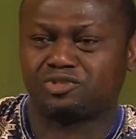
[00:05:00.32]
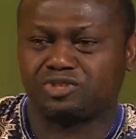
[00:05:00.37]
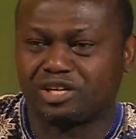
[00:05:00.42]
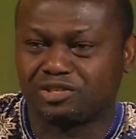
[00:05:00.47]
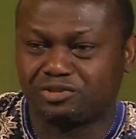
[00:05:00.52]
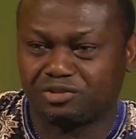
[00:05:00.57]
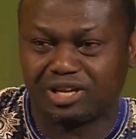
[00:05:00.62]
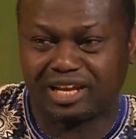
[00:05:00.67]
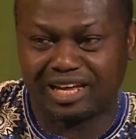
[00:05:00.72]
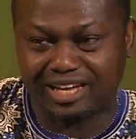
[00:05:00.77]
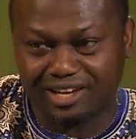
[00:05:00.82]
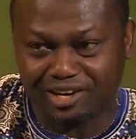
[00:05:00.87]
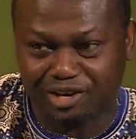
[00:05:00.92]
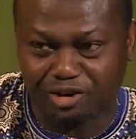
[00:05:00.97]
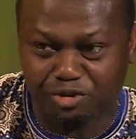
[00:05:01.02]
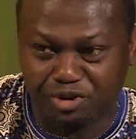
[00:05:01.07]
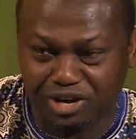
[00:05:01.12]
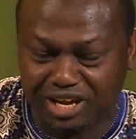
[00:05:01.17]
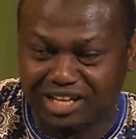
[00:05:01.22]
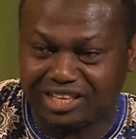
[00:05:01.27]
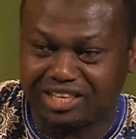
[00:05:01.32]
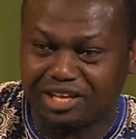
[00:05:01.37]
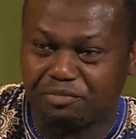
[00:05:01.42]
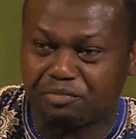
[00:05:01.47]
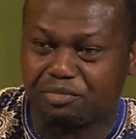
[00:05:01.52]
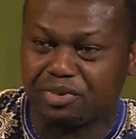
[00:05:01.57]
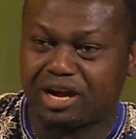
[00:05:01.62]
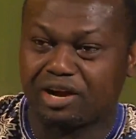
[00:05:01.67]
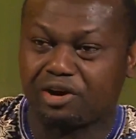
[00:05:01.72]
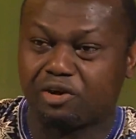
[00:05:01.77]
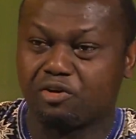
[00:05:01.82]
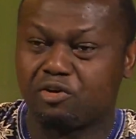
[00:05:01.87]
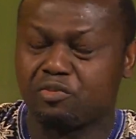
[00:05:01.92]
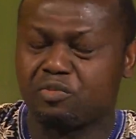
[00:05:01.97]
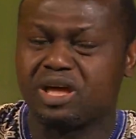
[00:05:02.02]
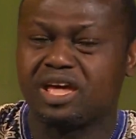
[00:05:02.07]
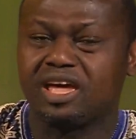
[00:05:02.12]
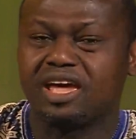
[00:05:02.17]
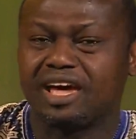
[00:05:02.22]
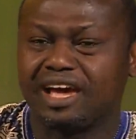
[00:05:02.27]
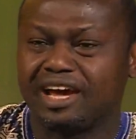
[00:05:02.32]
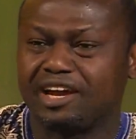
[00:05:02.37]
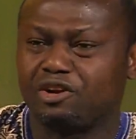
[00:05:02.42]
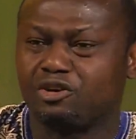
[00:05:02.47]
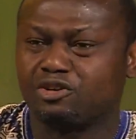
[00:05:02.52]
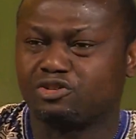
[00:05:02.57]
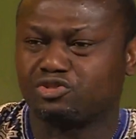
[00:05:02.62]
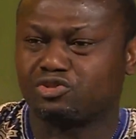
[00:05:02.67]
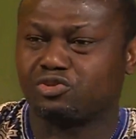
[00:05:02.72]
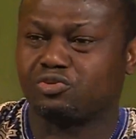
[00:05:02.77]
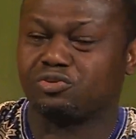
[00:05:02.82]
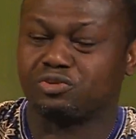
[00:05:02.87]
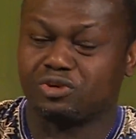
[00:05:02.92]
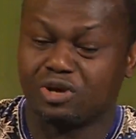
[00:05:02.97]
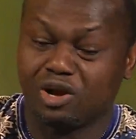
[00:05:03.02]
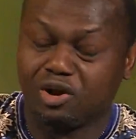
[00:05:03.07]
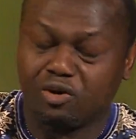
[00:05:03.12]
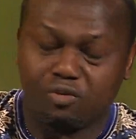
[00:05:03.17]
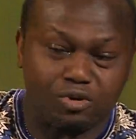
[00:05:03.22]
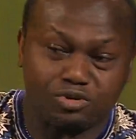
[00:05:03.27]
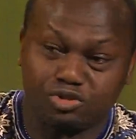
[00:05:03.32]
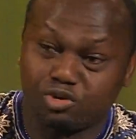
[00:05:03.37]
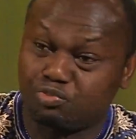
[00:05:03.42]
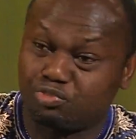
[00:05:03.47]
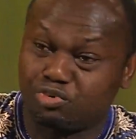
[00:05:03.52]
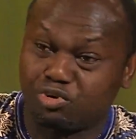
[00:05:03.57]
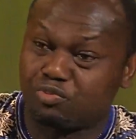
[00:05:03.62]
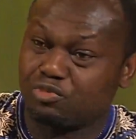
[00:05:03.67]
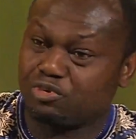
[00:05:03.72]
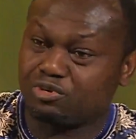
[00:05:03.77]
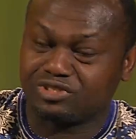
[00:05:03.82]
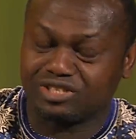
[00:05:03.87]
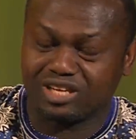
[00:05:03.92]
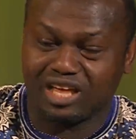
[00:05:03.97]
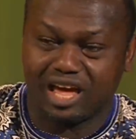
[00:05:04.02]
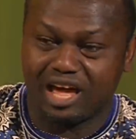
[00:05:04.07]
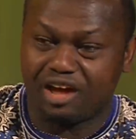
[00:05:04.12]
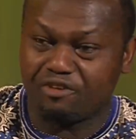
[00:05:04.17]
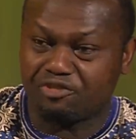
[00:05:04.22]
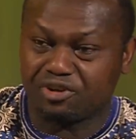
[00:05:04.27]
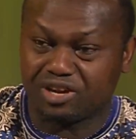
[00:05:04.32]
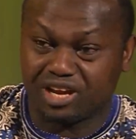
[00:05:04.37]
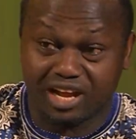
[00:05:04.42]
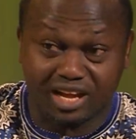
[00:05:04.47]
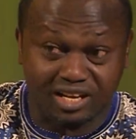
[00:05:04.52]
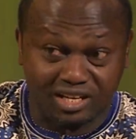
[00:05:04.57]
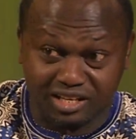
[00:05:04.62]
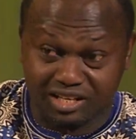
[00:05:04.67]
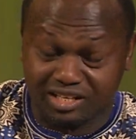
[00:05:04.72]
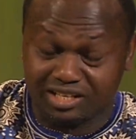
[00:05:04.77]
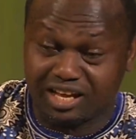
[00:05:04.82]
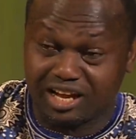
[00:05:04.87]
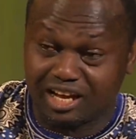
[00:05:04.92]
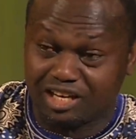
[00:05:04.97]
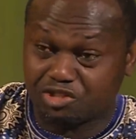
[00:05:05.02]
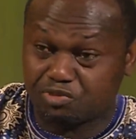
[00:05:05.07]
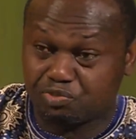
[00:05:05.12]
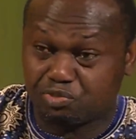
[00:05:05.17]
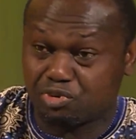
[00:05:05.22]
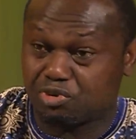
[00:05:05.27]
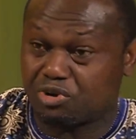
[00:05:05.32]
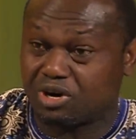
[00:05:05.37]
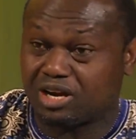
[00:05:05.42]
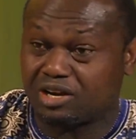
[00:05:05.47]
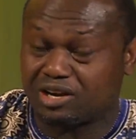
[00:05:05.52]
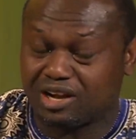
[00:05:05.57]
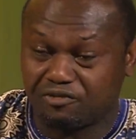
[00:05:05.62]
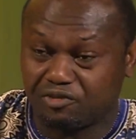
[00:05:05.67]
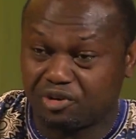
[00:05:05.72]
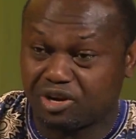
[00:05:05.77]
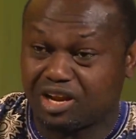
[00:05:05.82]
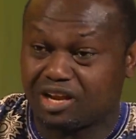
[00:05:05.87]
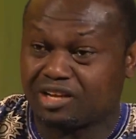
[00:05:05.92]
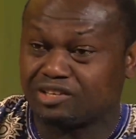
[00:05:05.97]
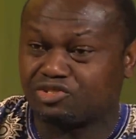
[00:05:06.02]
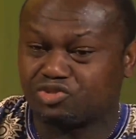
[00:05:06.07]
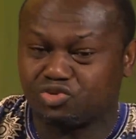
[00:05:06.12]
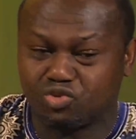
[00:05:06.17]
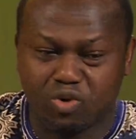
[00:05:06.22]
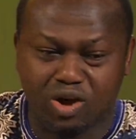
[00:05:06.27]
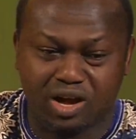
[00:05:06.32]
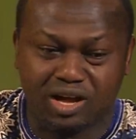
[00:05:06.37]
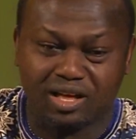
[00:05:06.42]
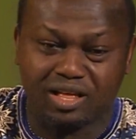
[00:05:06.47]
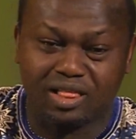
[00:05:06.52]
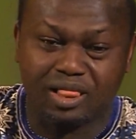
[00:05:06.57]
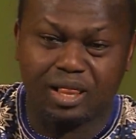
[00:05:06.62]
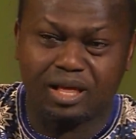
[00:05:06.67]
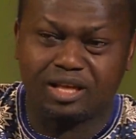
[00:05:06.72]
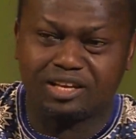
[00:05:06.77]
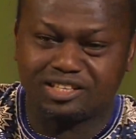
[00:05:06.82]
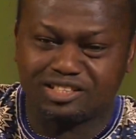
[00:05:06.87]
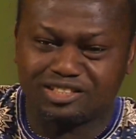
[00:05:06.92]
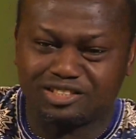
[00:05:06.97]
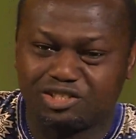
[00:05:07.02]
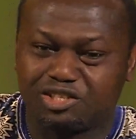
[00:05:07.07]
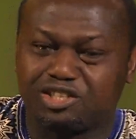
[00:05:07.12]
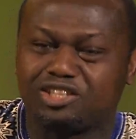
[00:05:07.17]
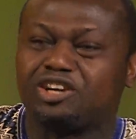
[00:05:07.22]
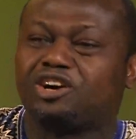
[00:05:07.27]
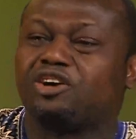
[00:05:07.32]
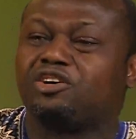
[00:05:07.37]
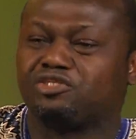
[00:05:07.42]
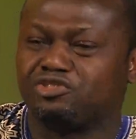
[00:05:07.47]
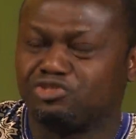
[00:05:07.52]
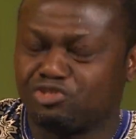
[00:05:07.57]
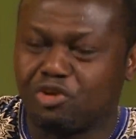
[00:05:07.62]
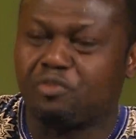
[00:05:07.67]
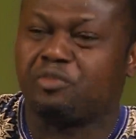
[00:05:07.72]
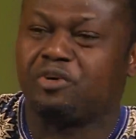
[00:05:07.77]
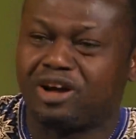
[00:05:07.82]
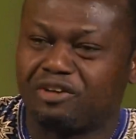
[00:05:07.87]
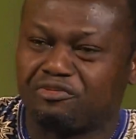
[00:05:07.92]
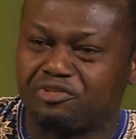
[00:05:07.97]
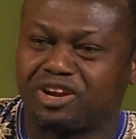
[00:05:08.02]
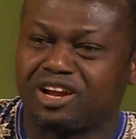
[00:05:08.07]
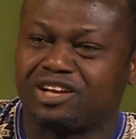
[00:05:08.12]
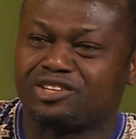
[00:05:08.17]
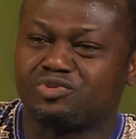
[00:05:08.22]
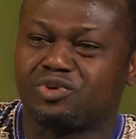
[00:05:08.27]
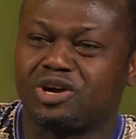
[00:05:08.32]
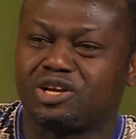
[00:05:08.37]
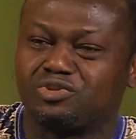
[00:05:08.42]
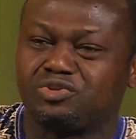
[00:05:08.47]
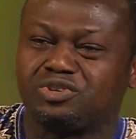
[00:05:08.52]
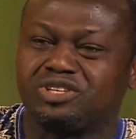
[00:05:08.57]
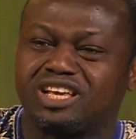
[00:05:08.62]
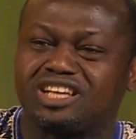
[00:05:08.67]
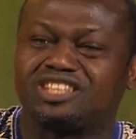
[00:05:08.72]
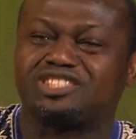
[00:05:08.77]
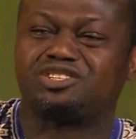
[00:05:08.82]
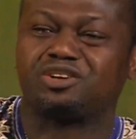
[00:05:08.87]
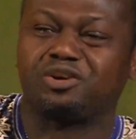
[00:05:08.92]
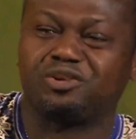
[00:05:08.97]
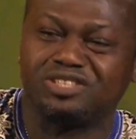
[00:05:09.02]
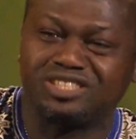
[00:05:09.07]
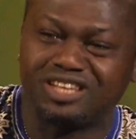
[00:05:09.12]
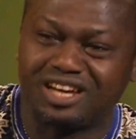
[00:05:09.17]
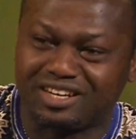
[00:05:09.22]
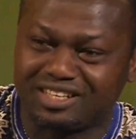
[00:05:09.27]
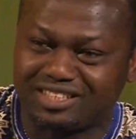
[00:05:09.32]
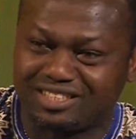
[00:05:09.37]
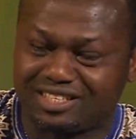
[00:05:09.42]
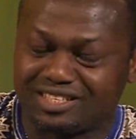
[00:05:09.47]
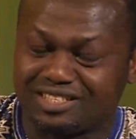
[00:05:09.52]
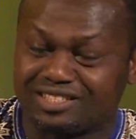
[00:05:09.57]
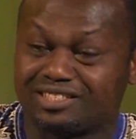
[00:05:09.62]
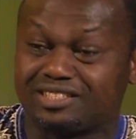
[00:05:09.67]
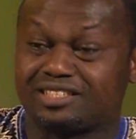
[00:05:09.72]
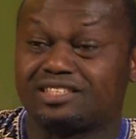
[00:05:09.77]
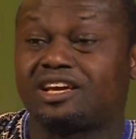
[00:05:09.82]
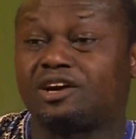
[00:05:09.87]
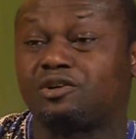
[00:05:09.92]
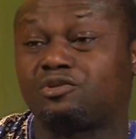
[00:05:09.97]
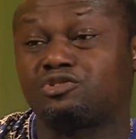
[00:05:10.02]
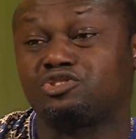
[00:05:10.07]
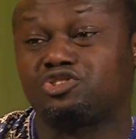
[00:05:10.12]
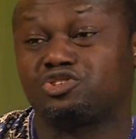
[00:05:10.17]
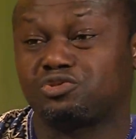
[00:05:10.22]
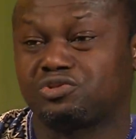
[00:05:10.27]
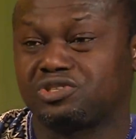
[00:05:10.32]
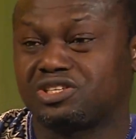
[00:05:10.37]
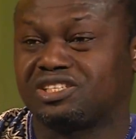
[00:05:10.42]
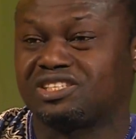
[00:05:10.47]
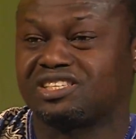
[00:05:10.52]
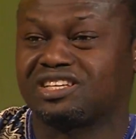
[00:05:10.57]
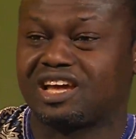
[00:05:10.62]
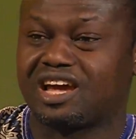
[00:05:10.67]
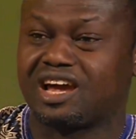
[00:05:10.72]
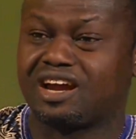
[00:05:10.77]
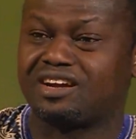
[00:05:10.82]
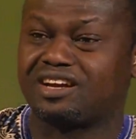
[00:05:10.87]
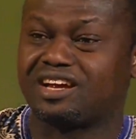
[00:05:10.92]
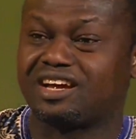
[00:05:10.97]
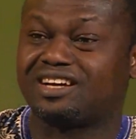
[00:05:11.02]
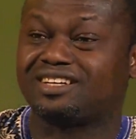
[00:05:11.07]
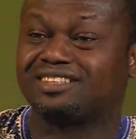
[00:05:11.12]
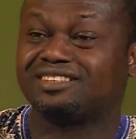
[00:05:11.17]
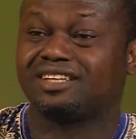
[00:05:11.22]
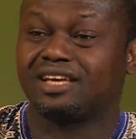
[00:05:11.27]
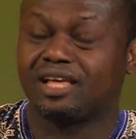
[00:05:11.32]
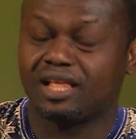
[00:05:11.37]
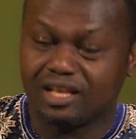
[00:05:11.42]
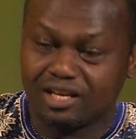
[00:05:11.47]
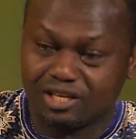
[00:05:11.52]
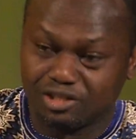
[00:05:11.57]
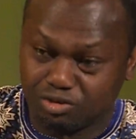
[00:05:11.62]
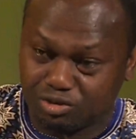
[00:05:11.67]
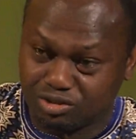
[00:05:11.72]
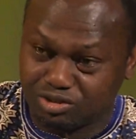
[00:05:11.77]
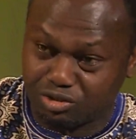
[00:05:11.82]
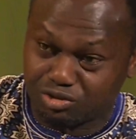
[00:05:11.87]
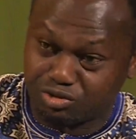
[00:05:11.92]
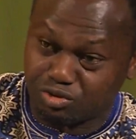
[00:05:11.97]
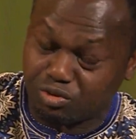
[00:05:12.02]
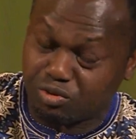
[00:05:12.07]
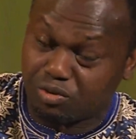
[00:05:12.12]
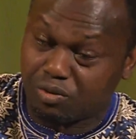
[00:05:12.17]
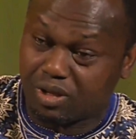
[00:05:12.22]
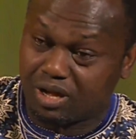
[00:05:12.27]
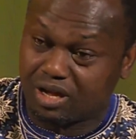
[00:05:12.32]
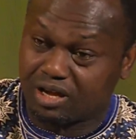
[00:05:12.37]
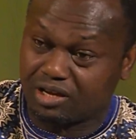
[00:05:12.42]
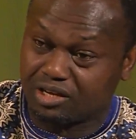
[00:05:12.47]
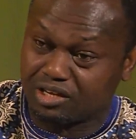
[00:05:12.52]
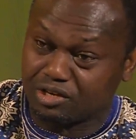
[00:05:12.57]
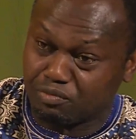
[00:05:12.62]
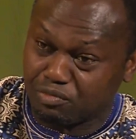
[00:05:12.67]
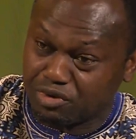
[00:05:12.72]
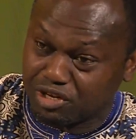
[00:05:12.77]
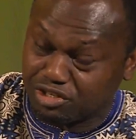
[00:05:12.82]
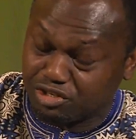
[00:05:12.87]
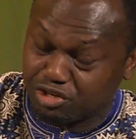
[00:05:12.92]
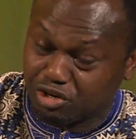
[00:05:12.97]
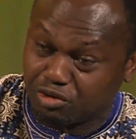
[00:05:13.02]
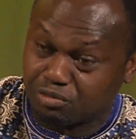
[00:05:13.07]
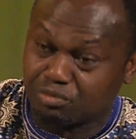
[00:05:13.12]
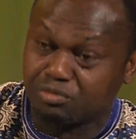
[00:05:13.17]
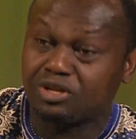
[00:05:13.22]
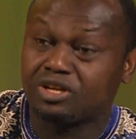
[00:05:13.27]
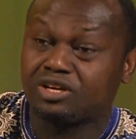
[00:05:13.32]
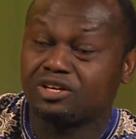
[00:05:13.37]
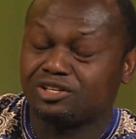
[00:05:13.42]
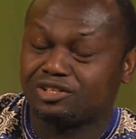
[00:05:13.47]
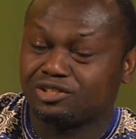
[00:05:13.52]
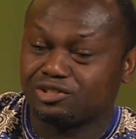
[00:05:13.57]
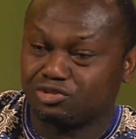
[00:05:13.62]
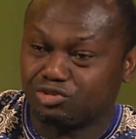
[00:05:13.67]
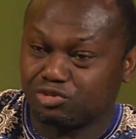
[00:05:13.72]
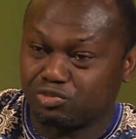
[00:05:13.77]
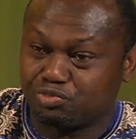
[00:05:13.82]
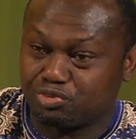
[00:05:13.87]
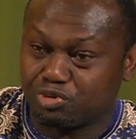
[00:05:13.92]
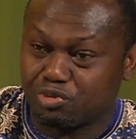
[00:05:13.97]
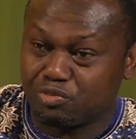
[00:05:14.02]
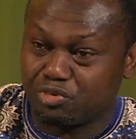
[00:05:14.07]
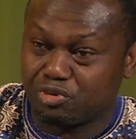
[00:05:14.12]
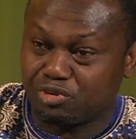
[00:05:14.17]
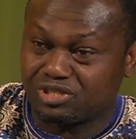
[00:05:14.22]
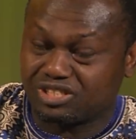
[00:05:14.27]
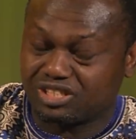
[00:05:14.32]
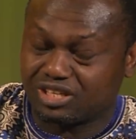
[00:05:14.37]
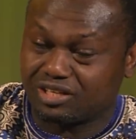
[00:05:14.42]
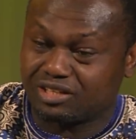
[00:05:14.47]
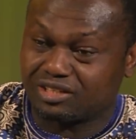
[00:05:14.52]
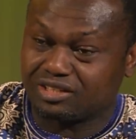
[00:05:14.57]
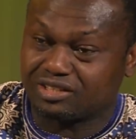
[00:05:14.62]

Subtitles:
try to like connect them back home. And also promote African in the diaspora, Africans who are normal Africans who are doing extraordinary things in their own choosing careers. So it's also a medium to promote